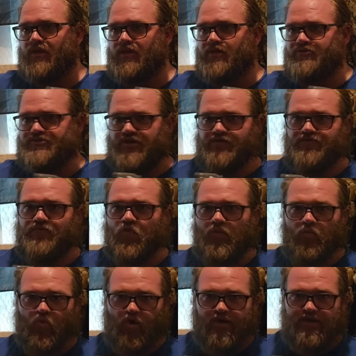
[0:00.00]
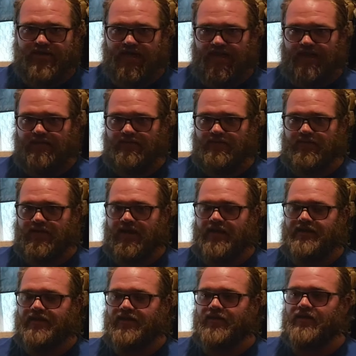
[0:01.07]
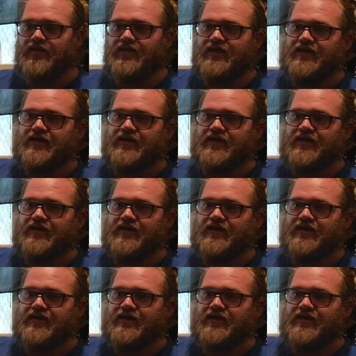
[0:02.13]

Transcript: It was a Form 1 can that I had done,